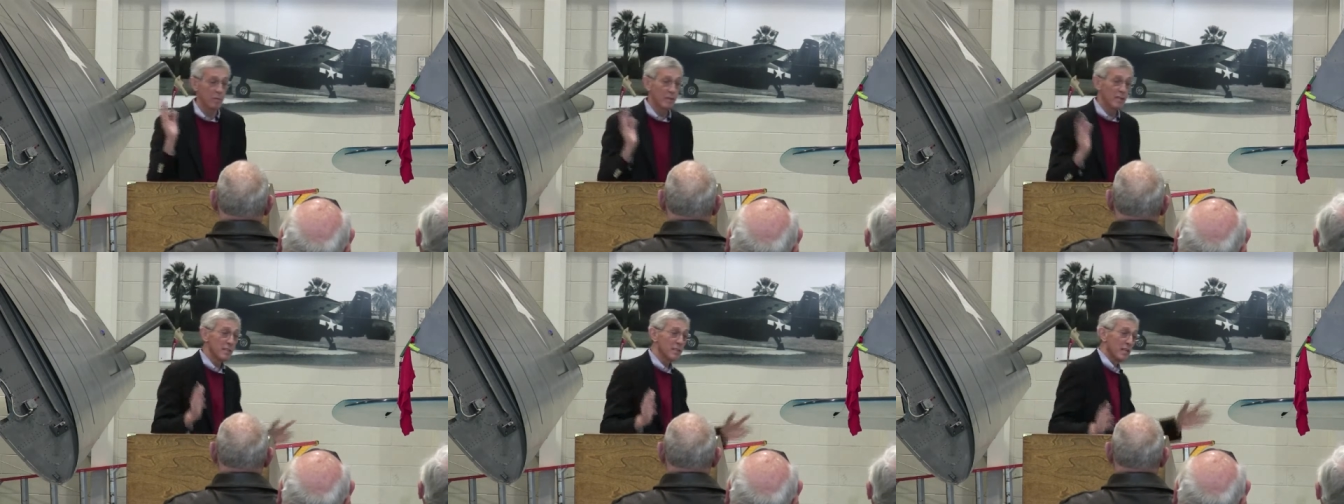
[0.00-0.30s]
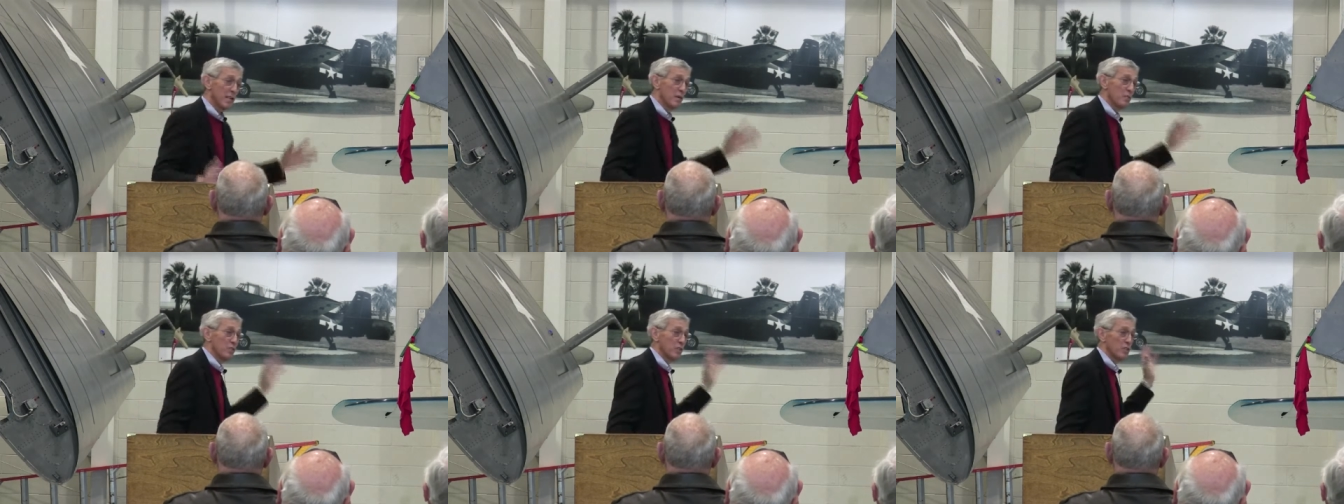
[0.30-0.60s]
In the
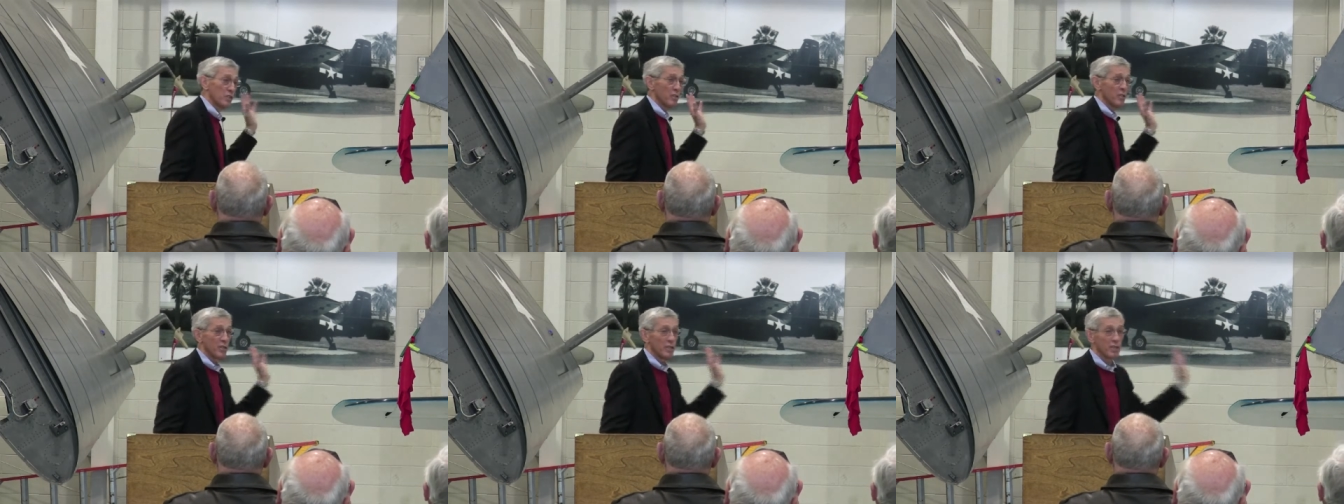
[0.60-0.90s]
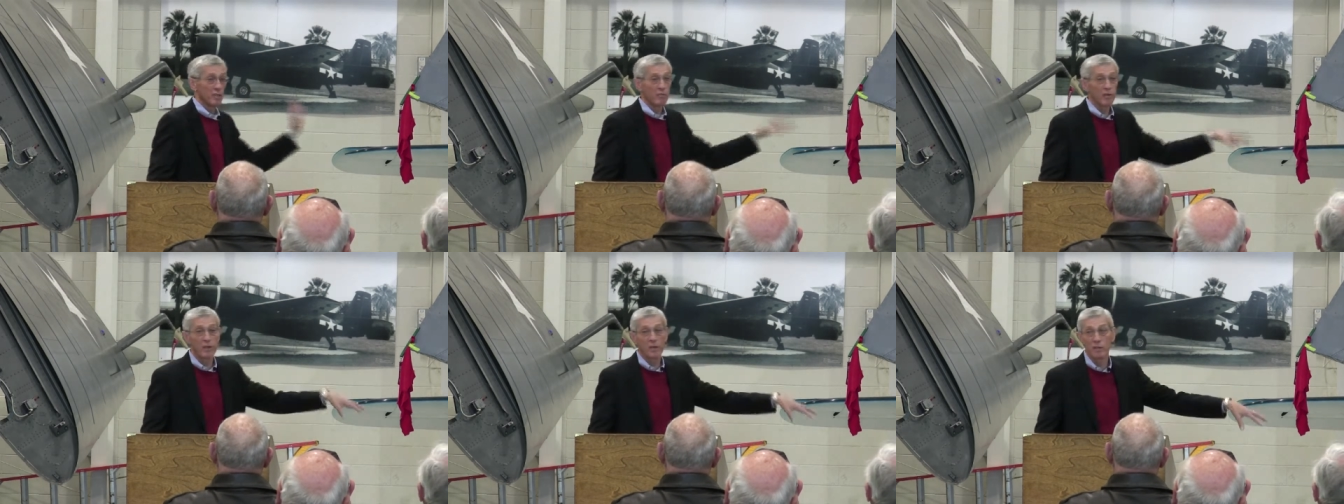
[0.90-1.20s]
meantime, we
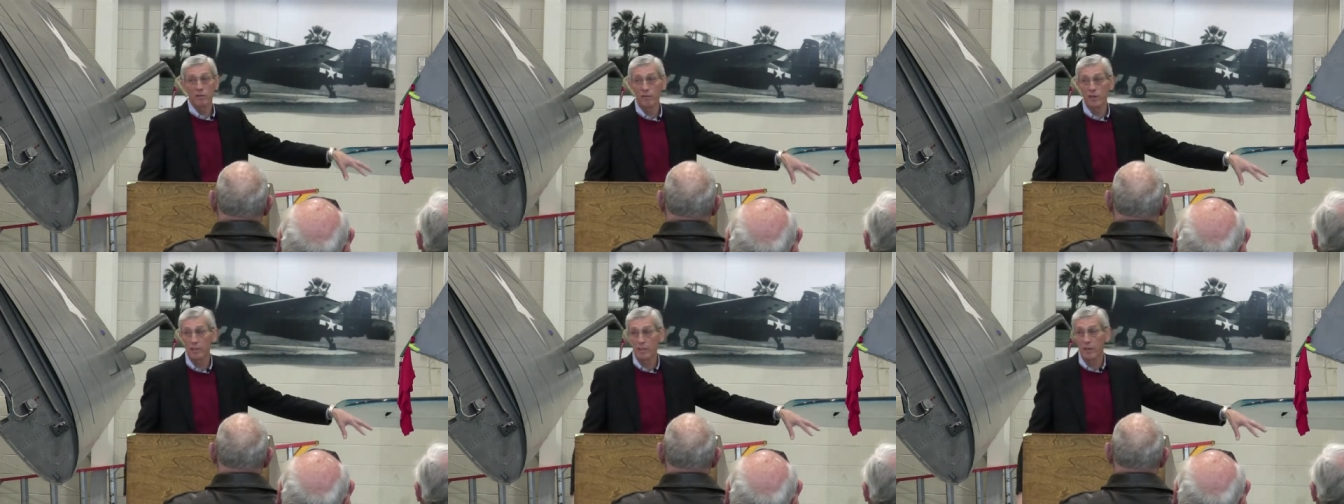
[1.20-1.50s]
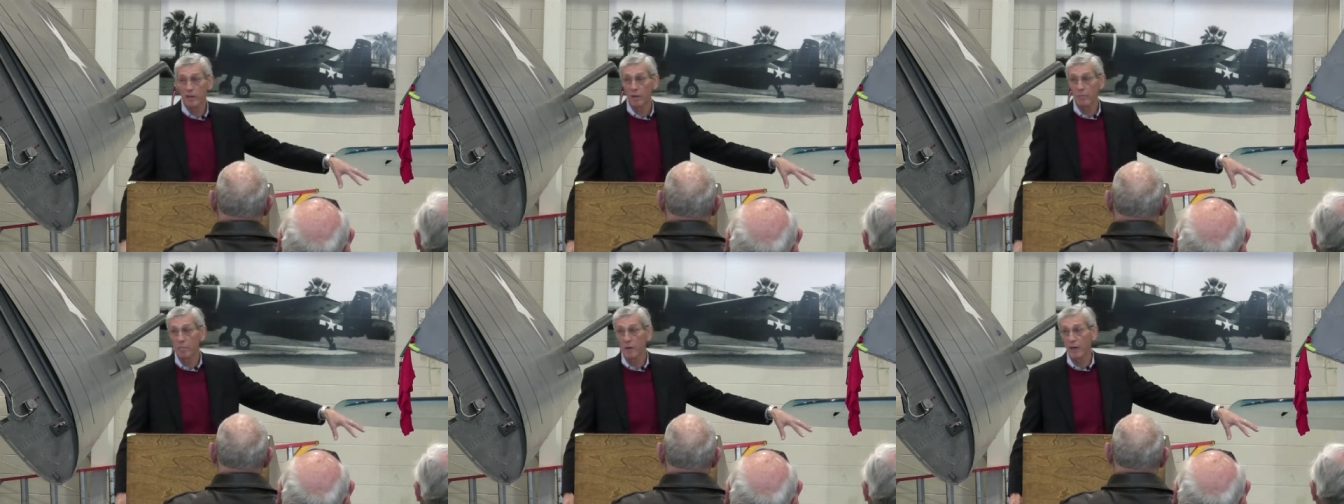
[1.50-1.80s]
still had the regular
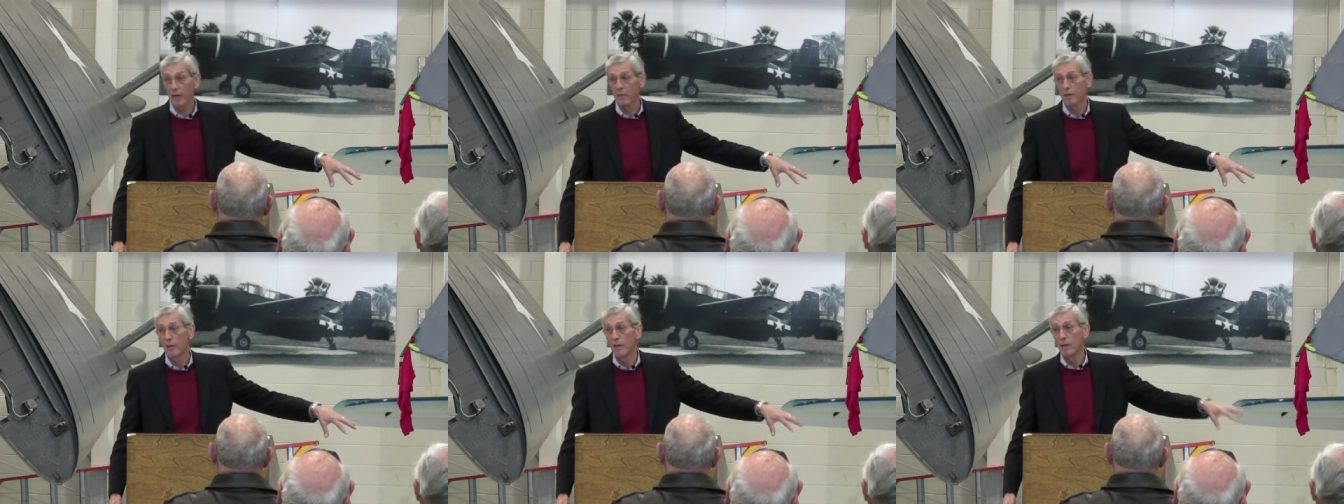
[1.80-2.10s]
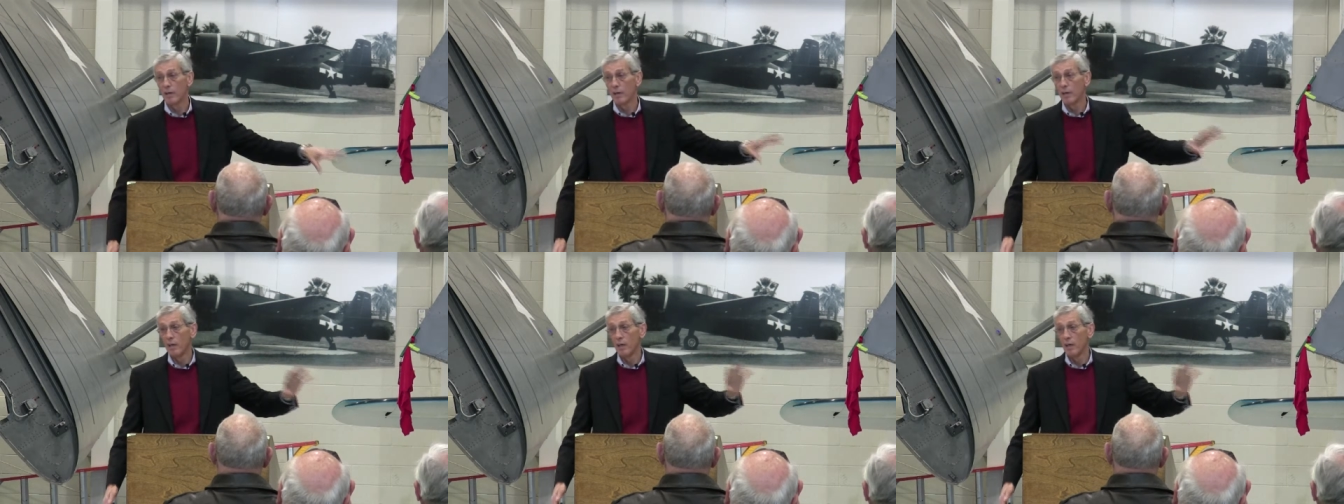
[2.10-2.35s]
rescap out,